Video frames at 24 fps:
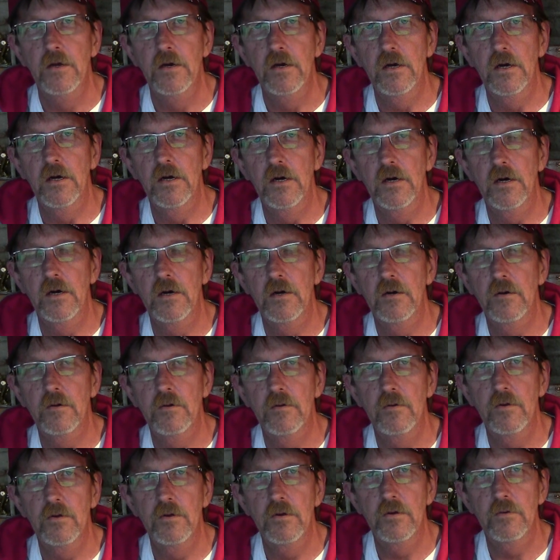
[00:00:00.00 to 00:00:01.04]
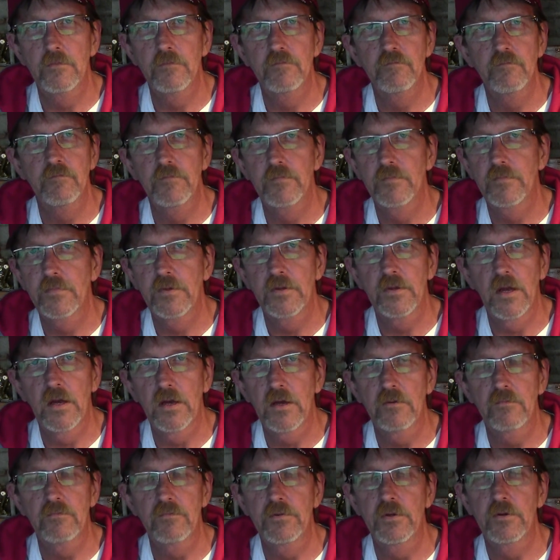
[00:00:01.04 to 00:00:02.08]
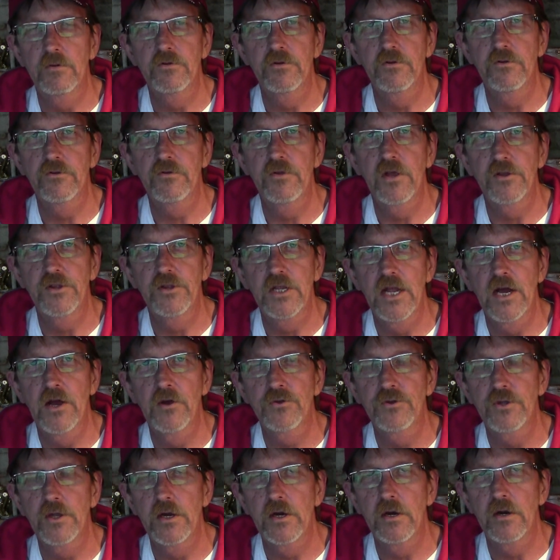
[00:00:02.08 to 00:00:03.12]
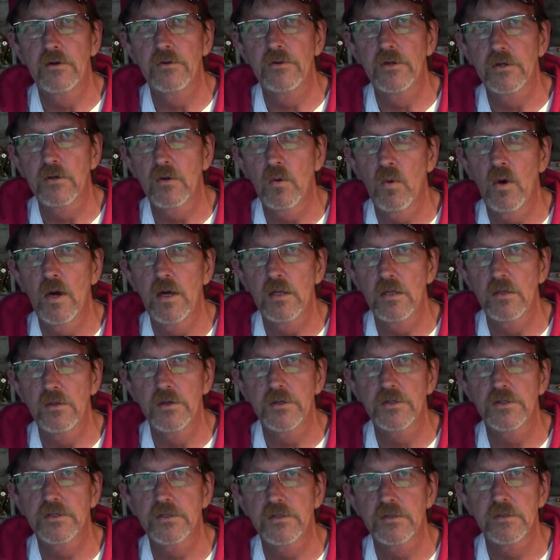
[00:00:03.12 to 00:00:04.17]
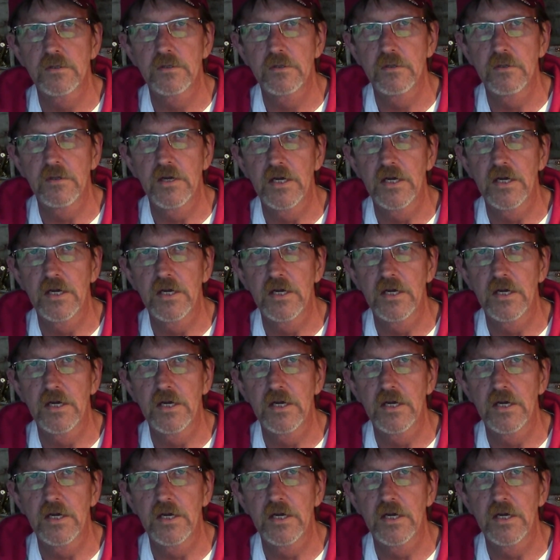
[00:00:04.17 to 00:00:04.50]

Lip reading: There was just nothing out there that quite looks